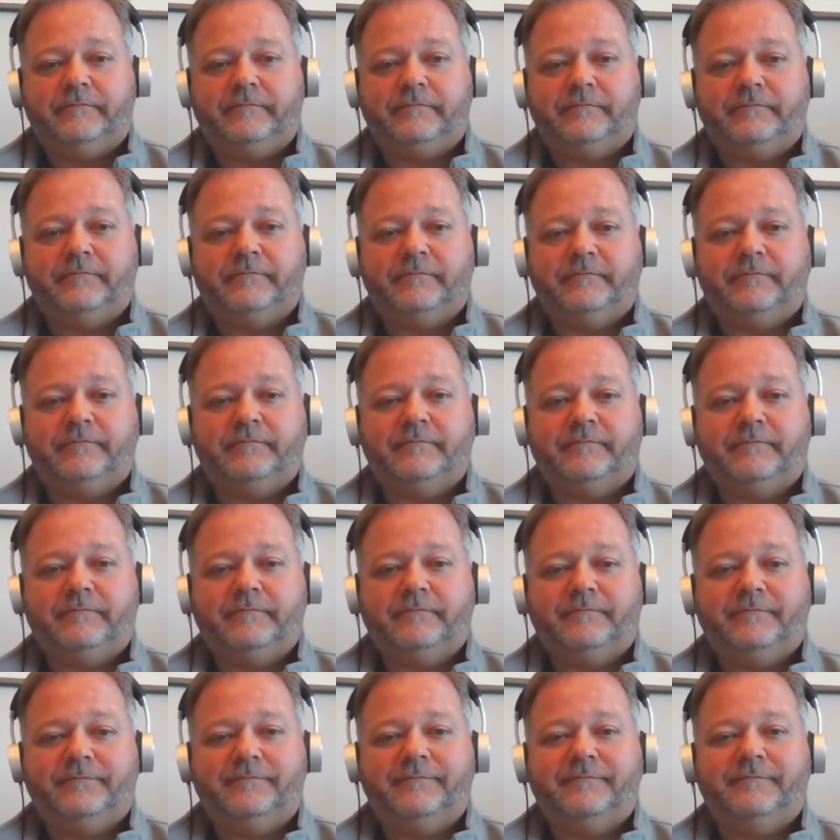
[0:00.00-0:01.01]

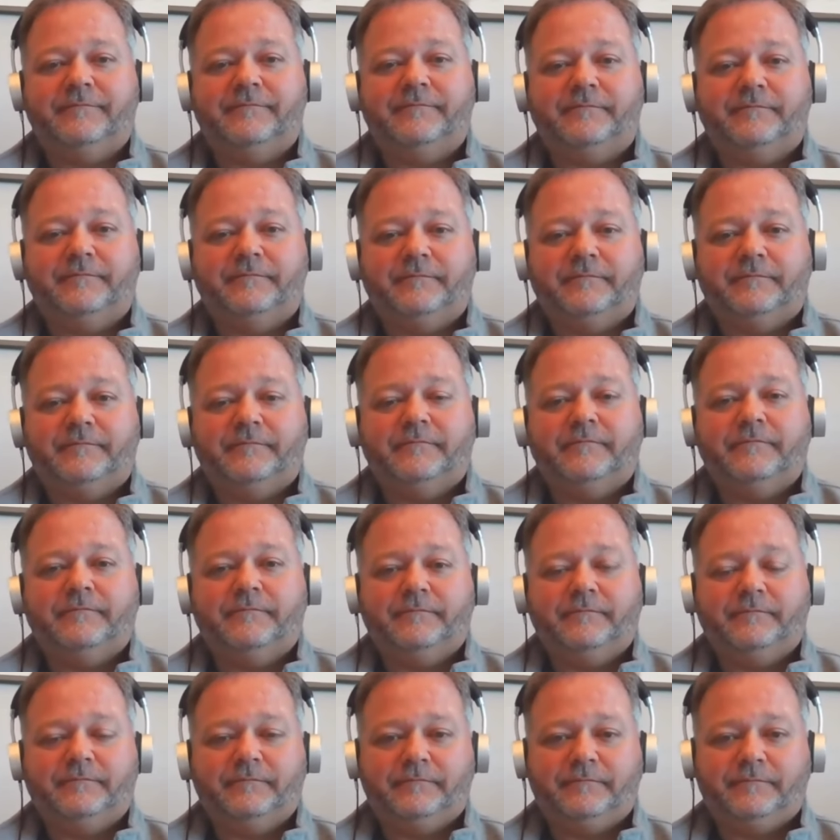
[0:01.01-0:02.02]

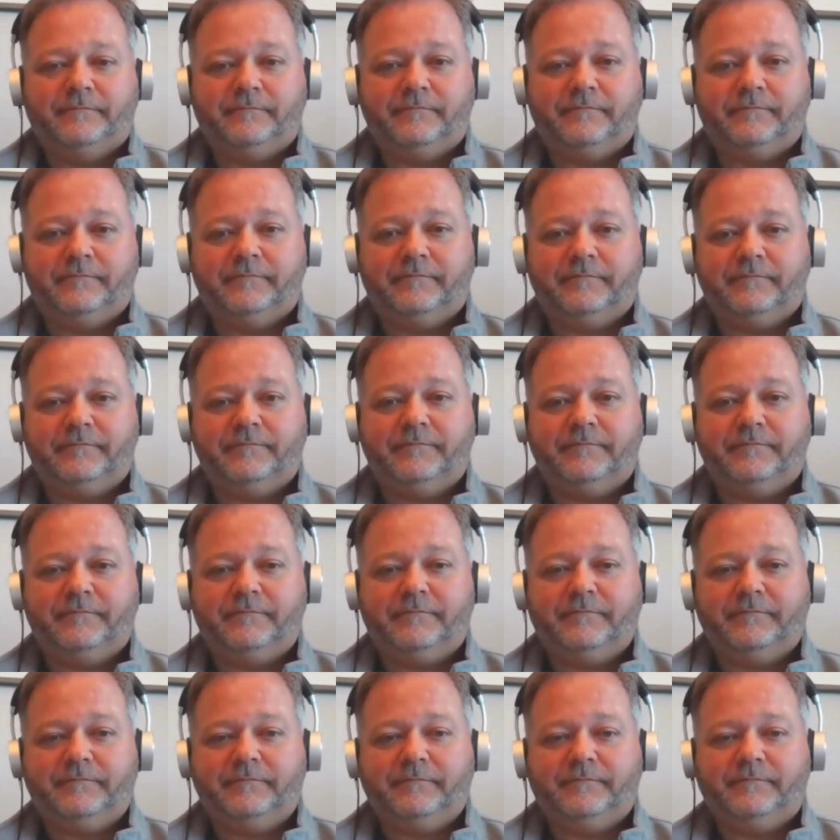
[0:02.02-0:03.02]

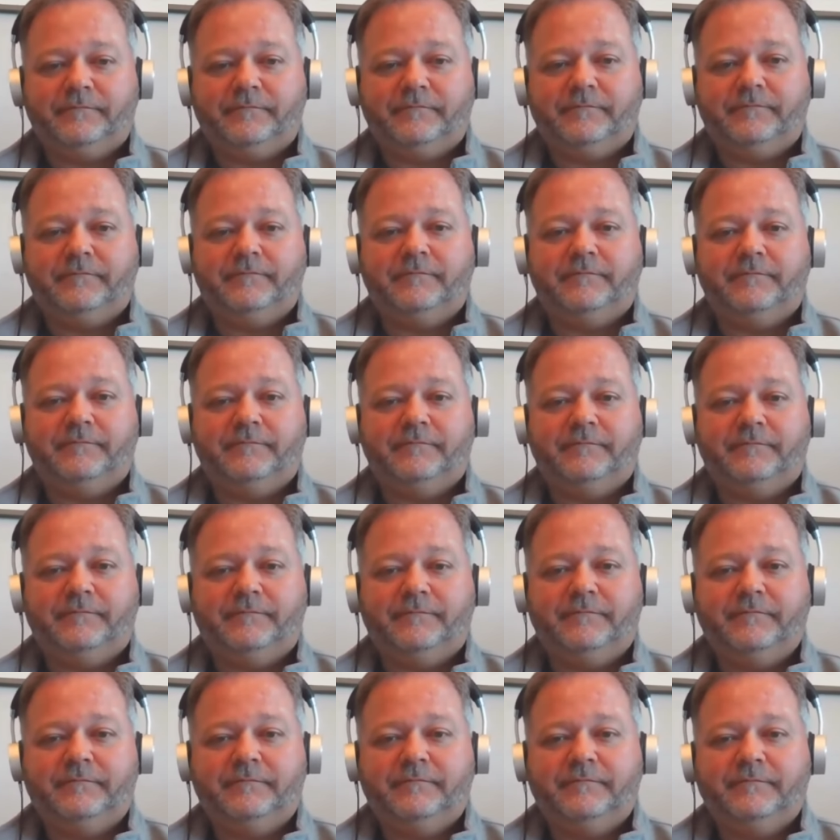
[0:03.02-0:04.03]

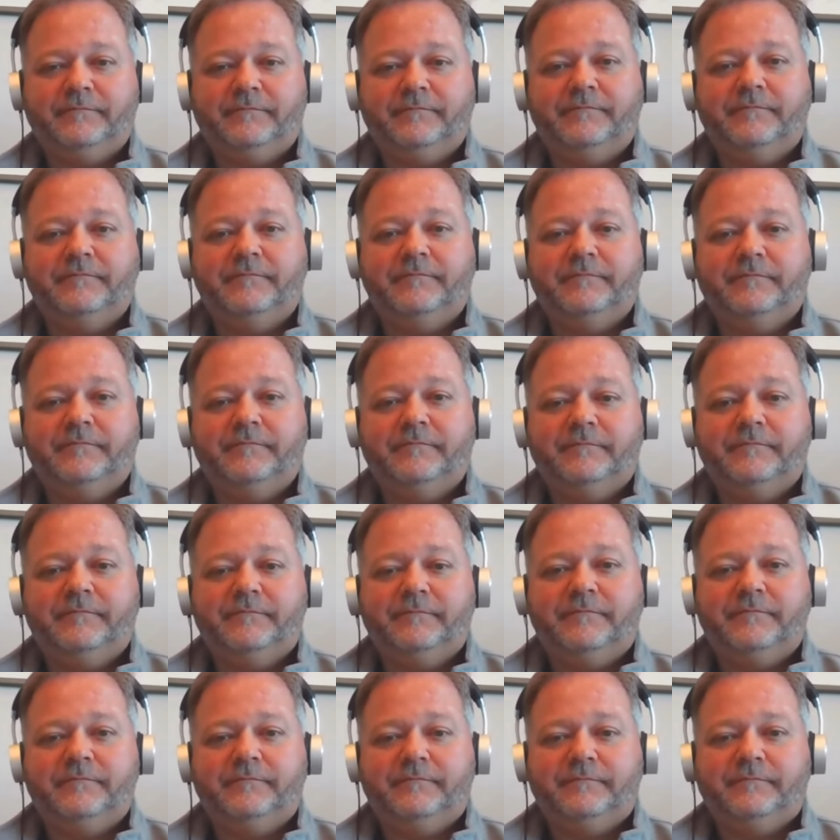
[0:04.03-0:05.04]

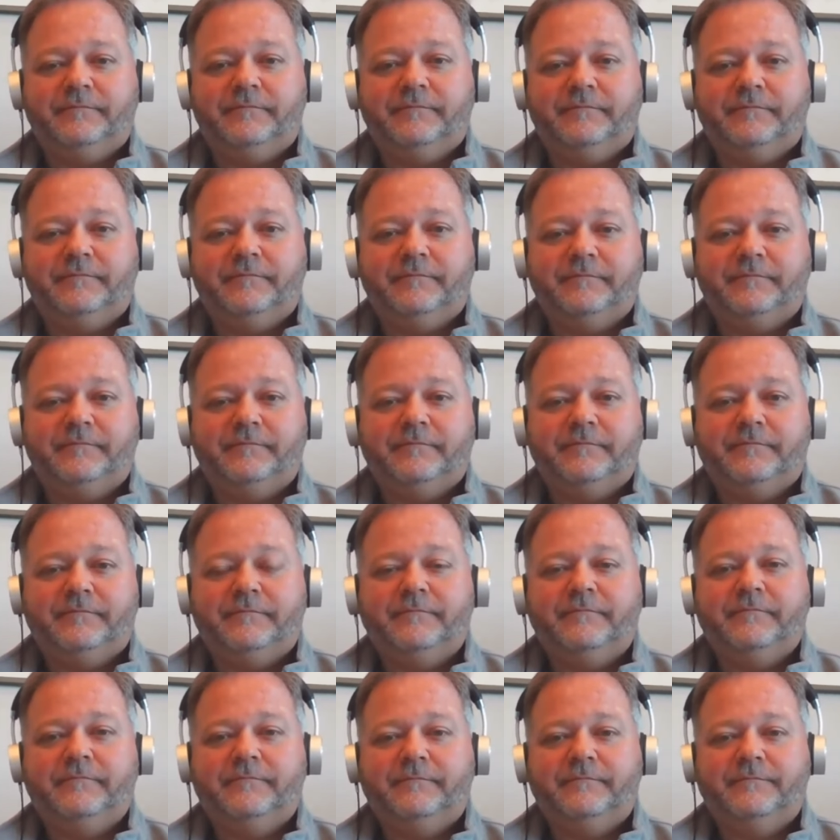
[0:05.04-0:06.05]

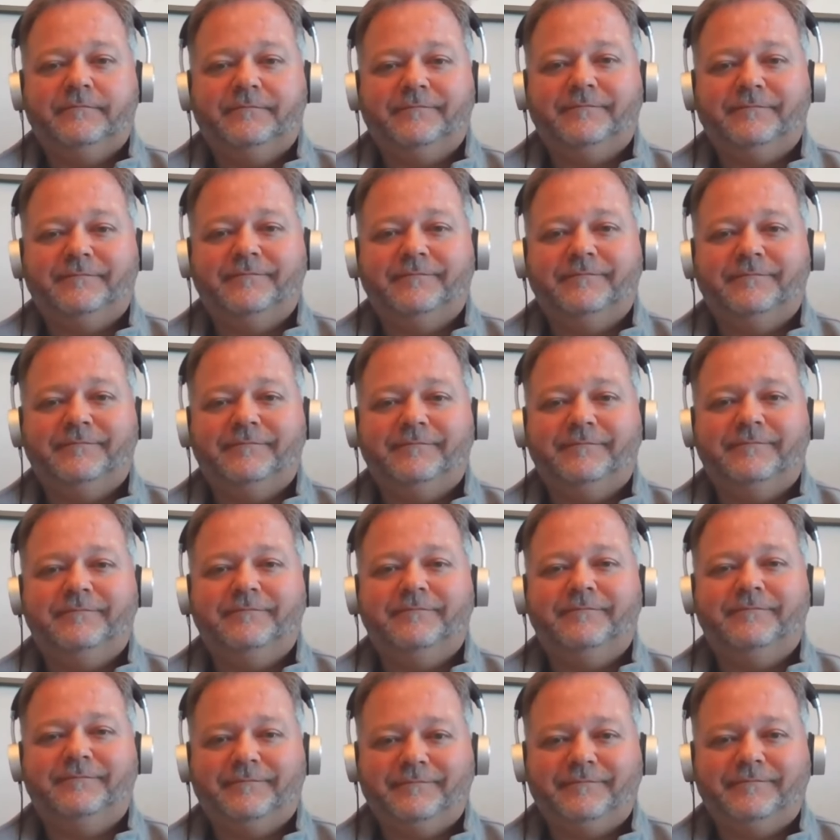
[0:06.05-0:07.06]

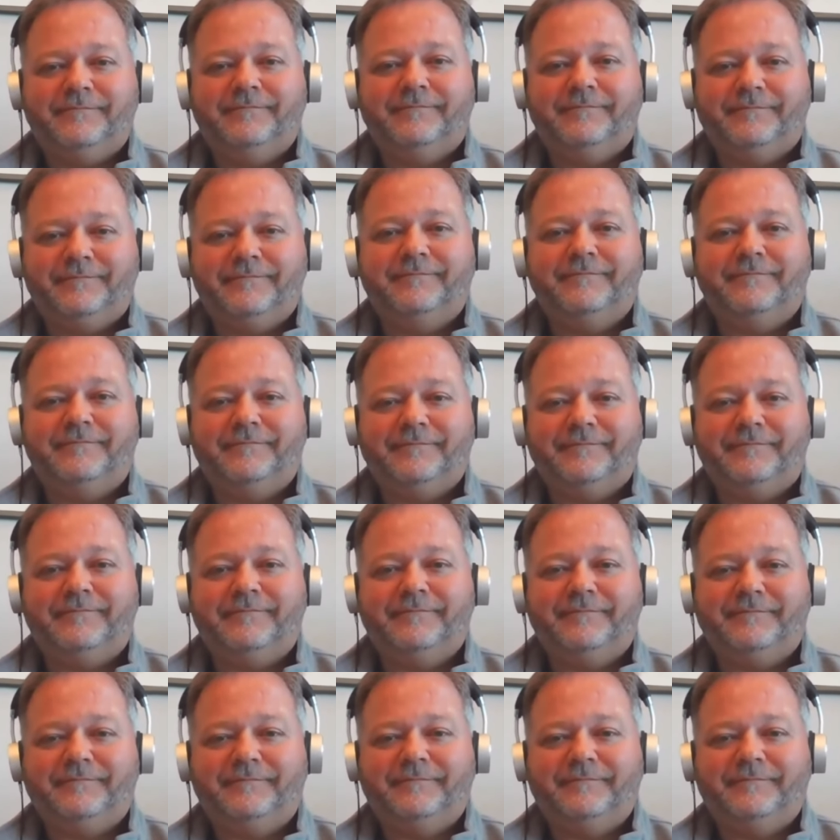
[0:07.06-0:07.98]
No words are spoken by the person on screen.